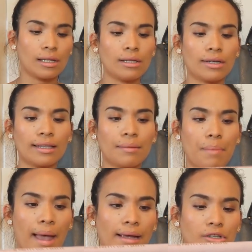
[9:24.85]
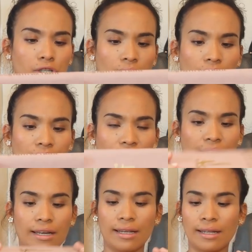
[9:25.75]
Look at the packaging of
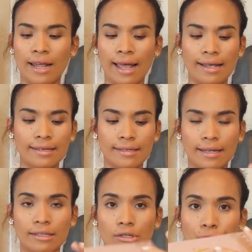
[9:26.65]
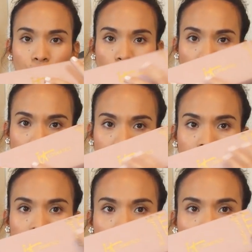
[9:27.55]
it. It has that suede